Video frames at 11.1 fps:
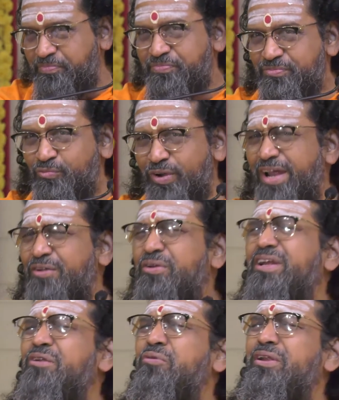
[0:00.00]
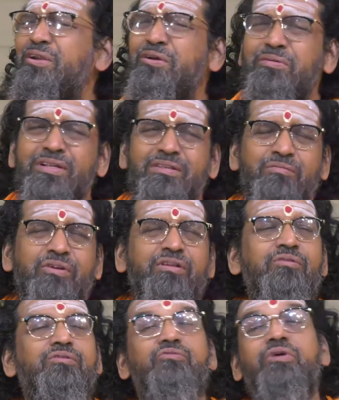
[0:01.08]
Why to get worried over it?
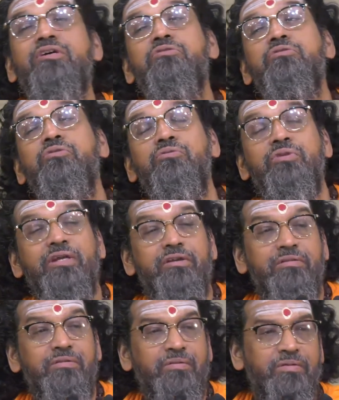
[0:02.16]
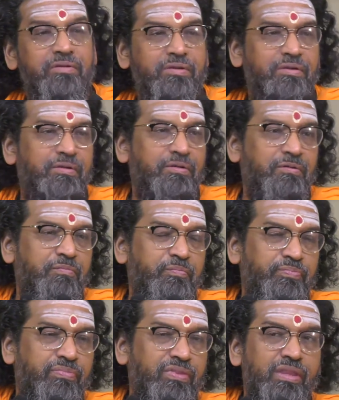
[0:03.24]
Well, why should you then?
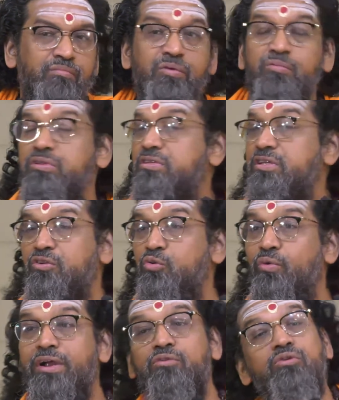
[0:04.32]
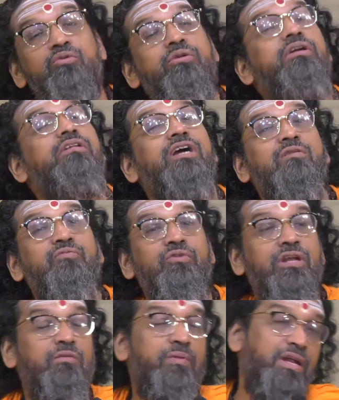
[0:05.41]
People say, why don't you eat that
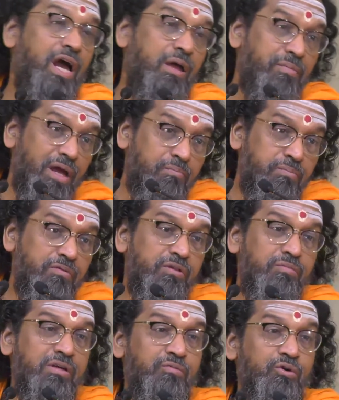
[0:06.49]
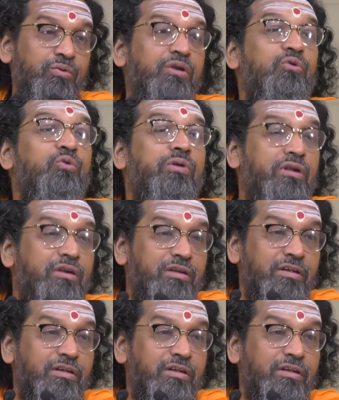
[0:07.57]
food? I am happy with my food. Why are you worried?